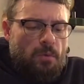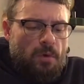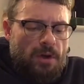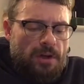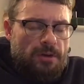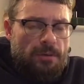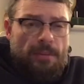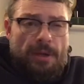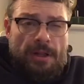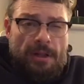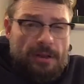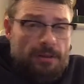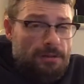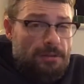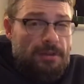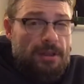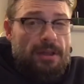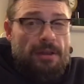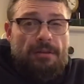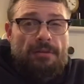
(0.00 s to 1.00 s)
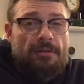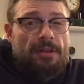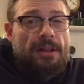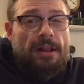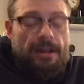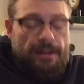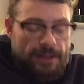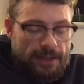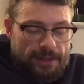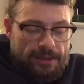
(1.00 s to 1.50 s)
watermelon seeds that
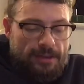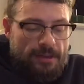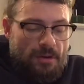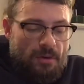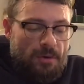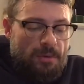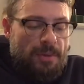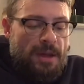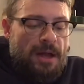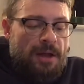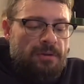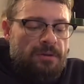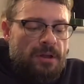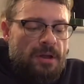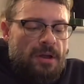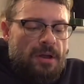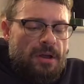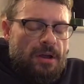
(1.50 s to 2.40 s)
I didn't know about?